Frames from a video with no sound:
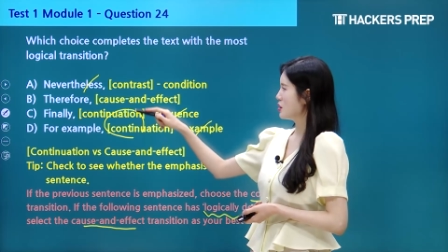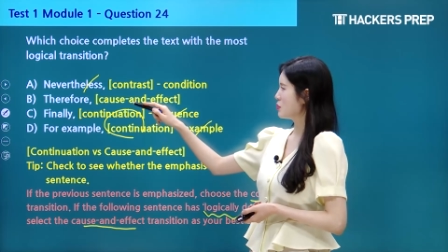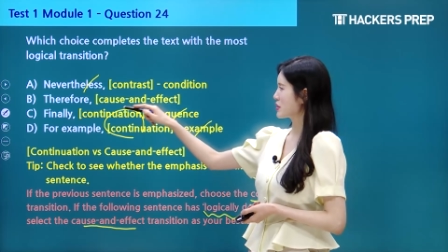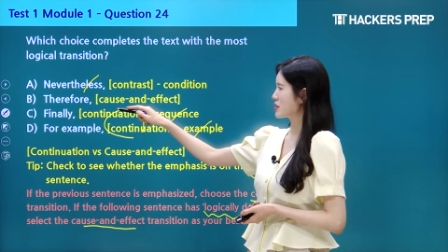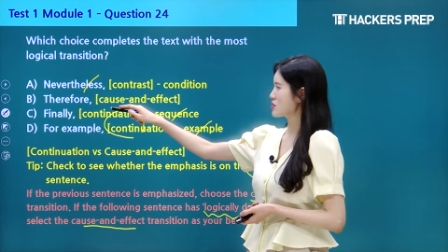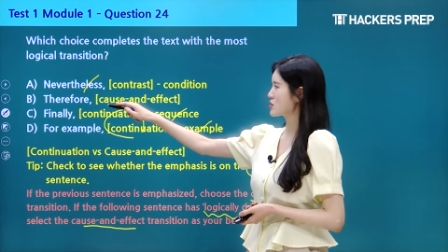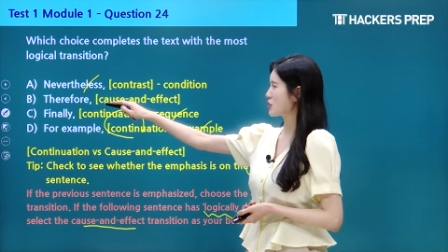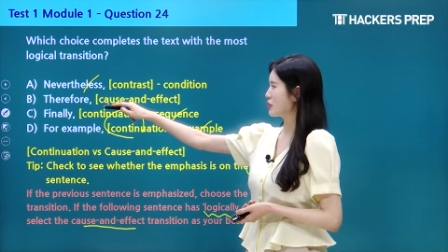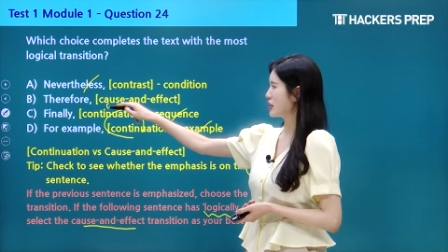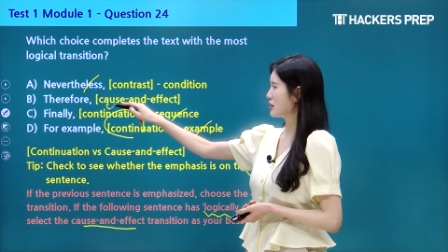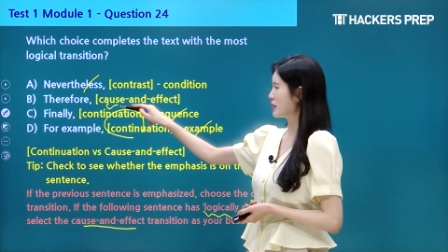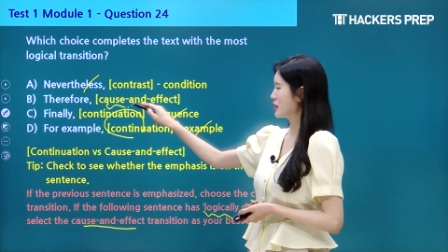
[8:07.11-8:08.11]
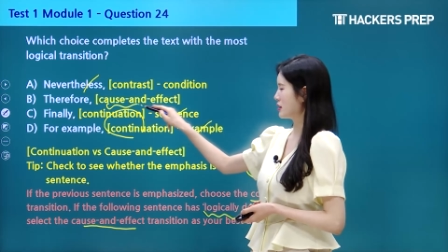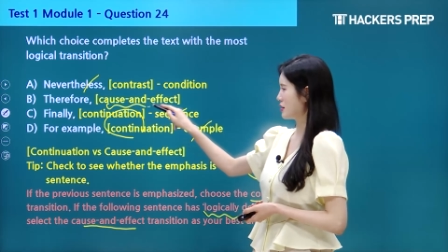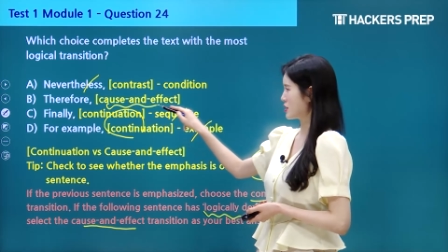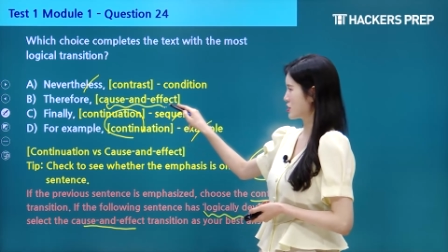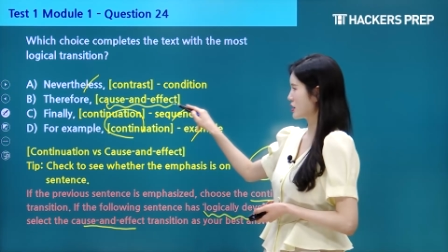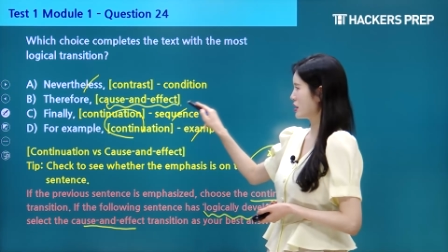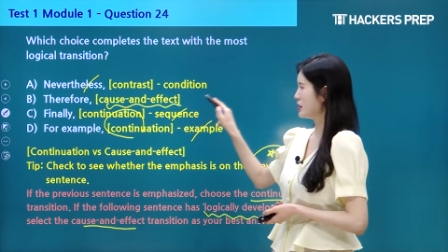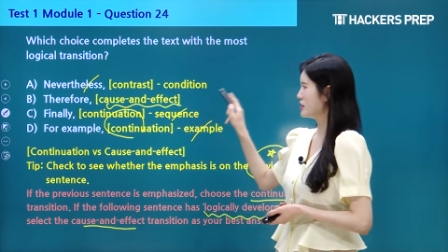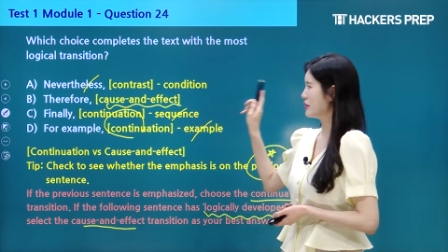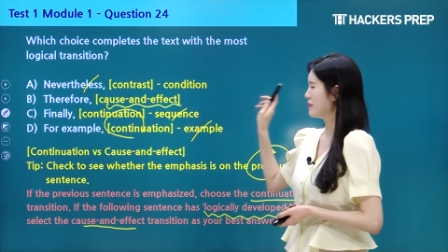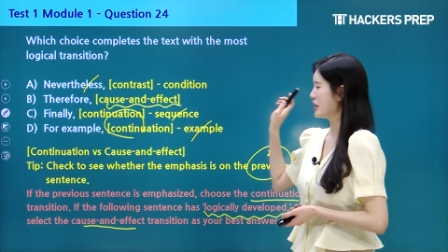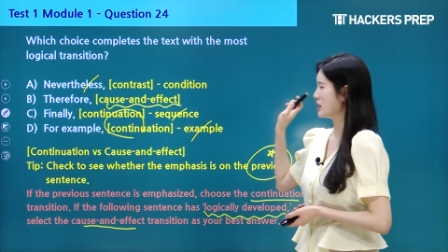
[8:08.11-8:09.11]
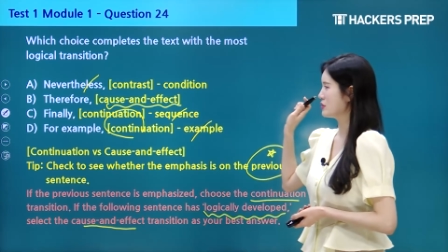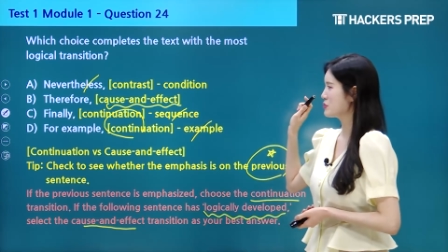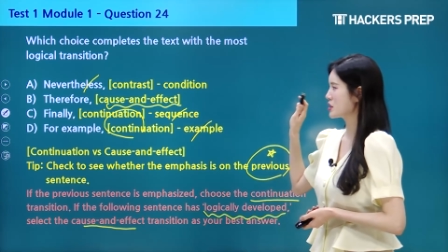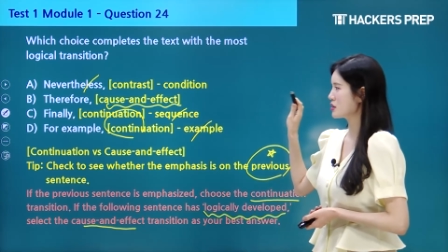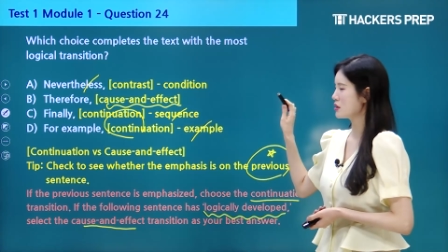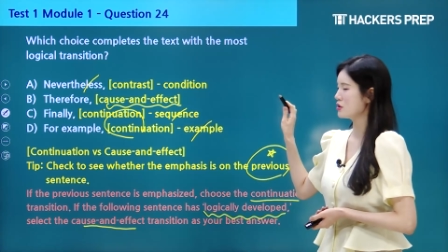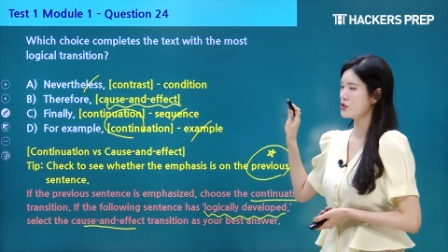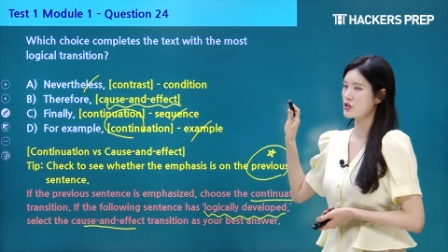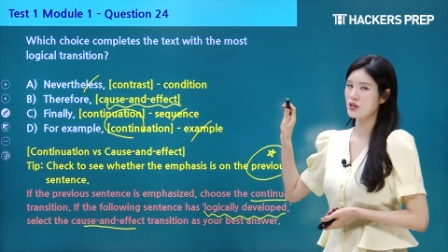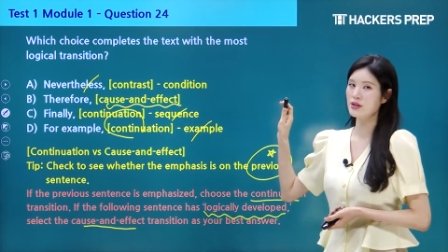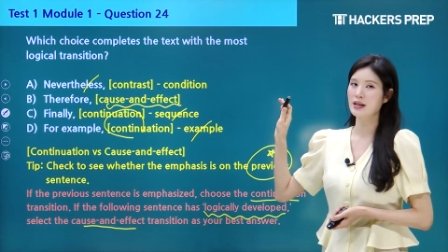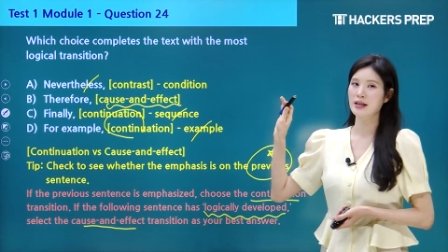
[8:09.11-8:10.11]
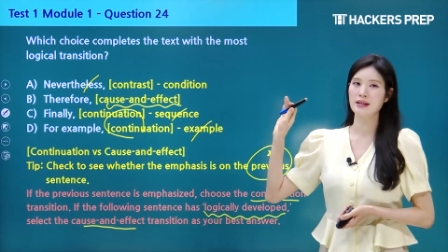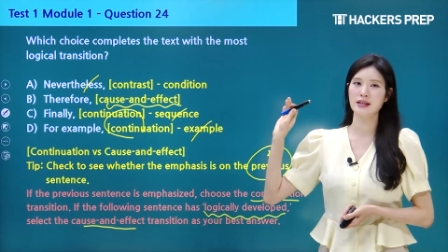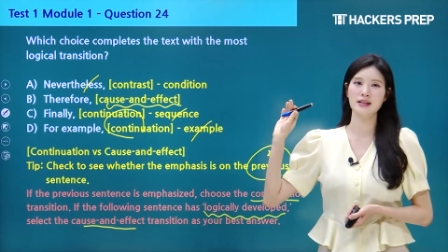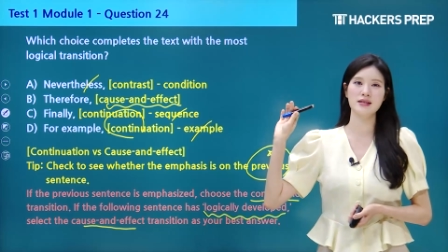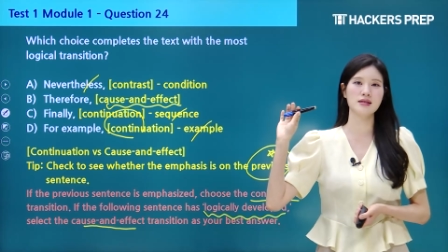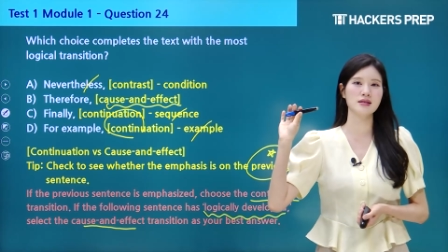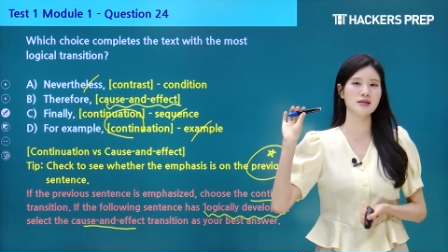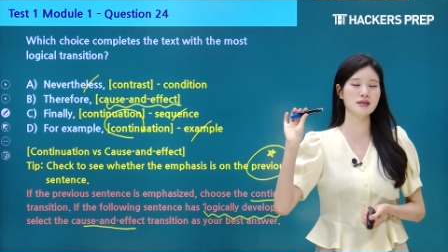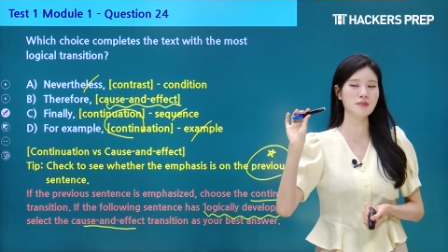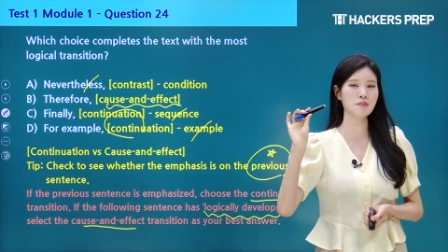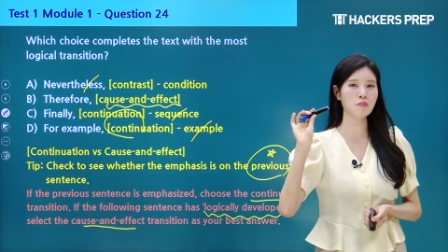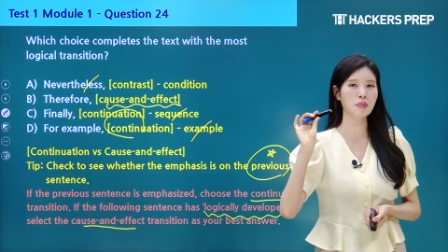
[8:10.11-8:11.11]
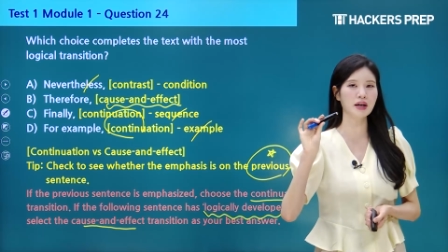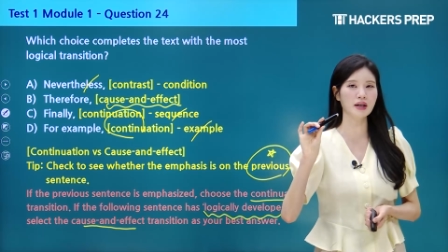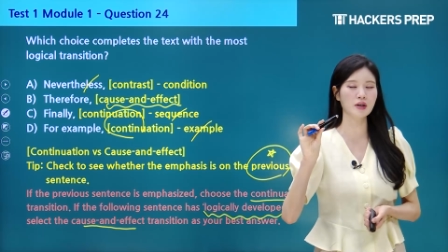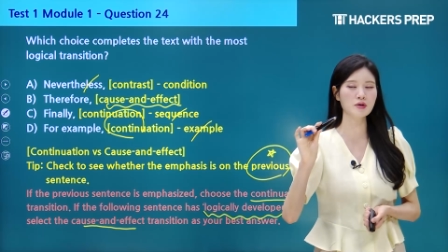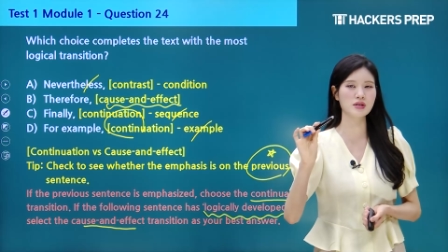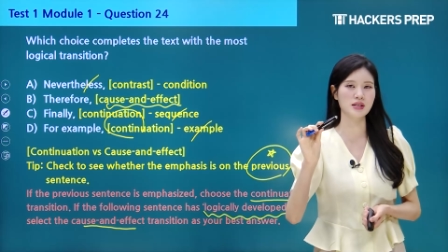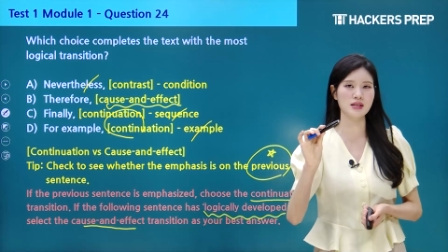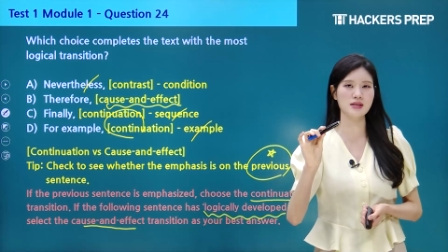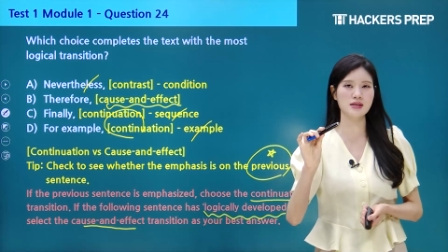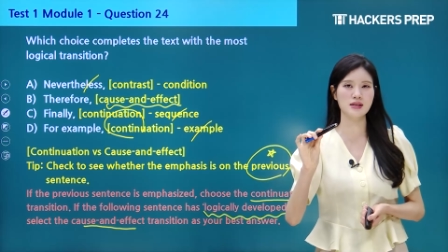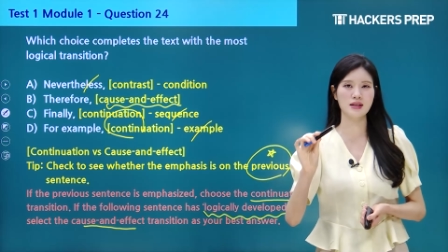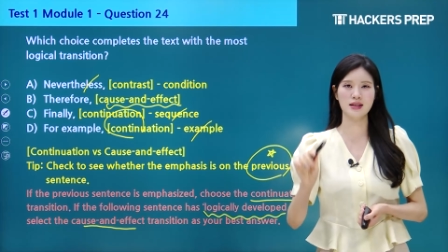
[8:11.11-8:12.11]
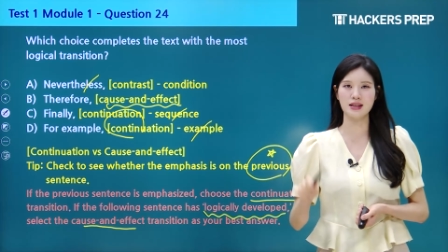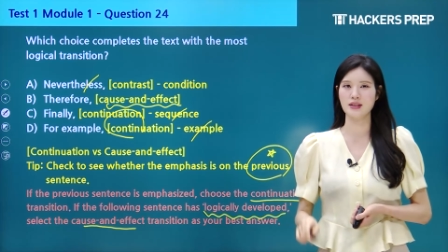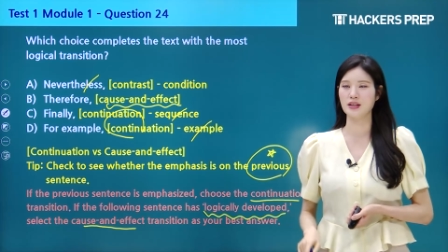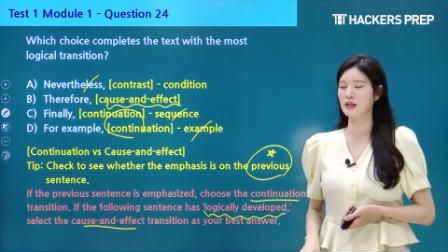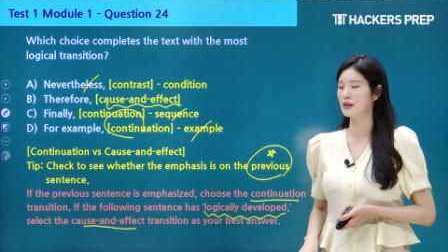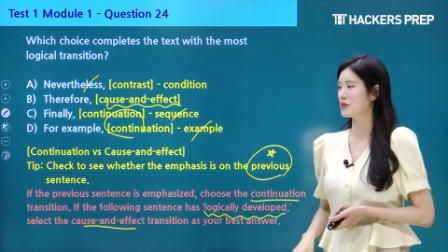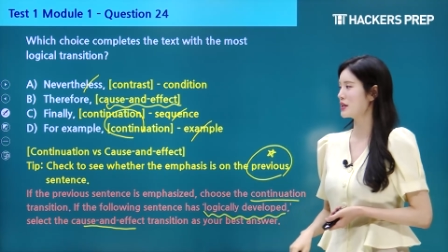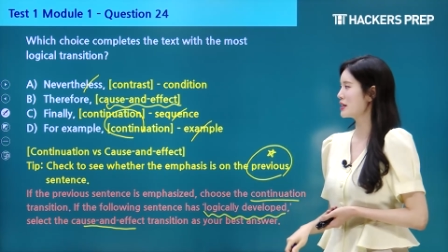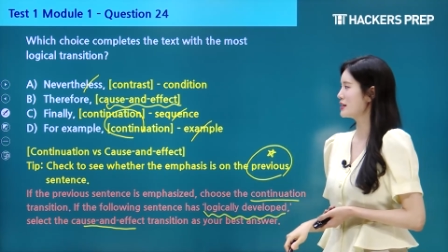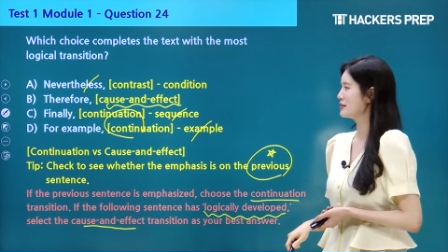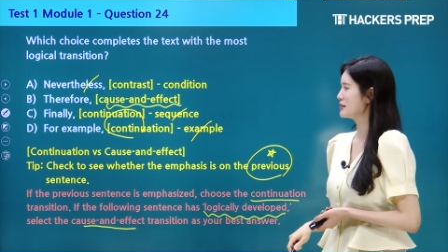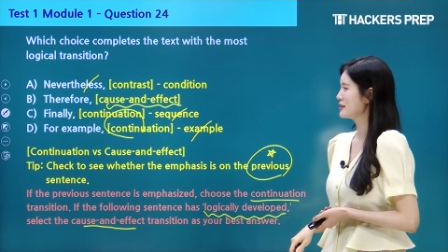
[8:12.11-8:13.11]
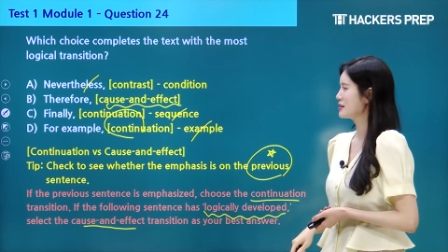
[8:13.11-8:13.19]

but it's showing a logically developed conclusion that it's a symbiosis that they're living in.